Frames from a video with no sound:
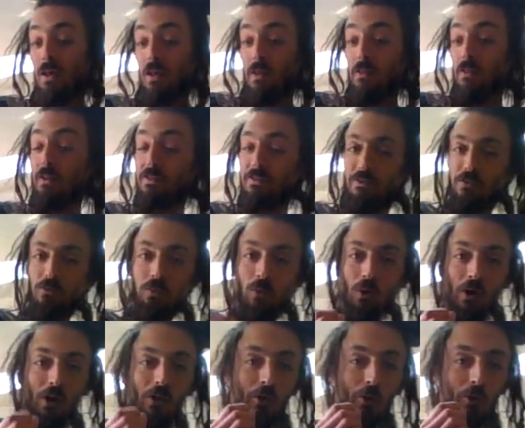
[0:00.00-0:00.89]
this is
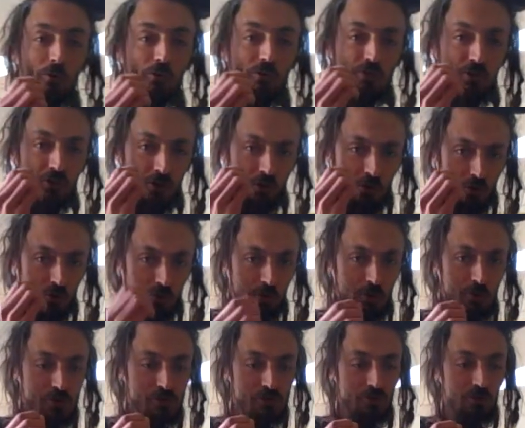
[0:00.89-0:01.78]
one of those
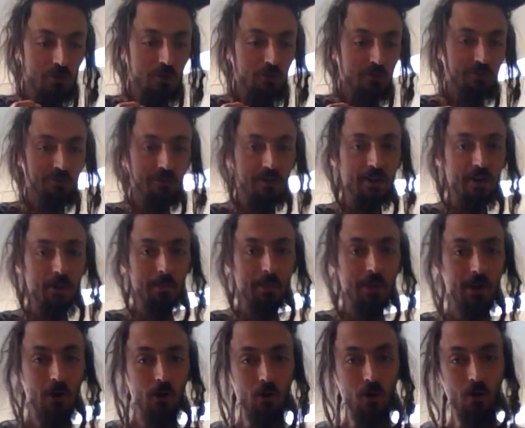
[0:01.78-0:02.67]
crucial,
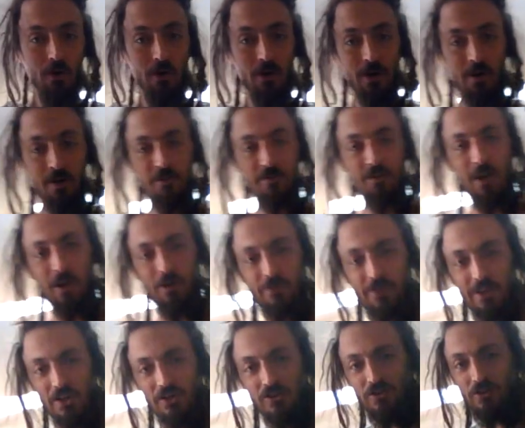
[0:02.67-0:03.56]
fundamental,
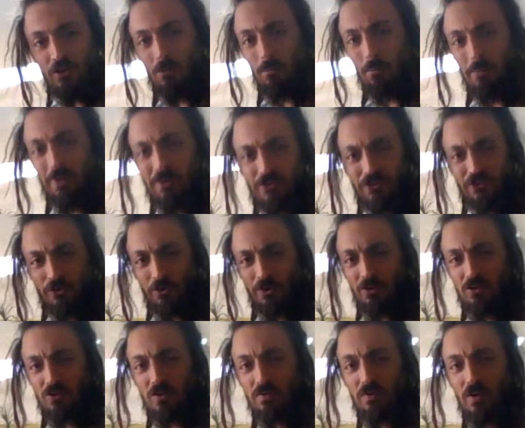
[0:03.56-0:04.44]
foundational
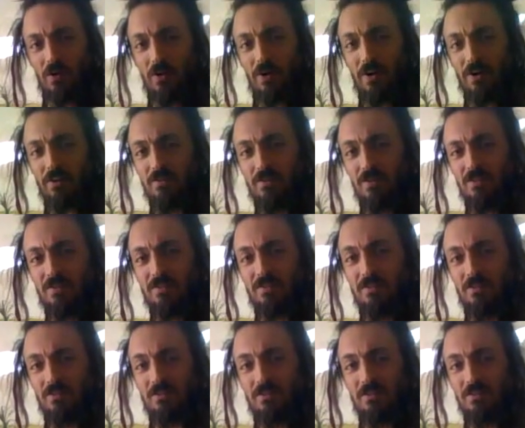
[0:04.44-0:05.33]
mysteries of our
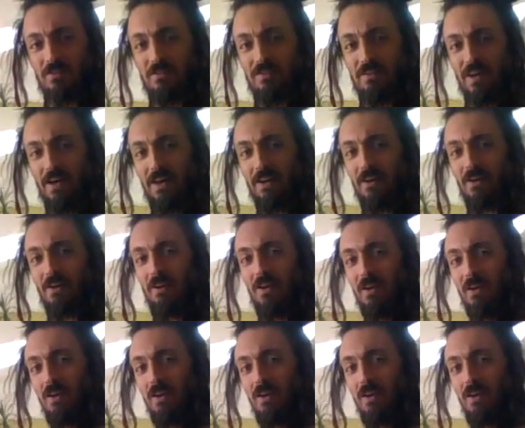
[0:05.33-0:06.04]
existence, is that